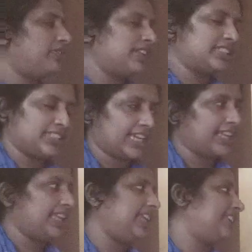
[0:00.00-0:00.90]
We will
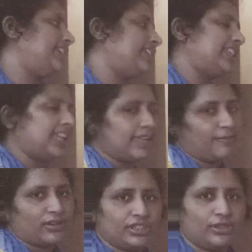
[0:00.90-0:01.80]
study in detail
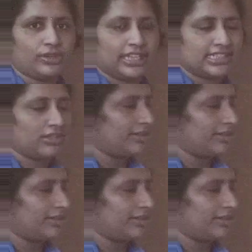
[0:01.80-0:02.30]
about nucleus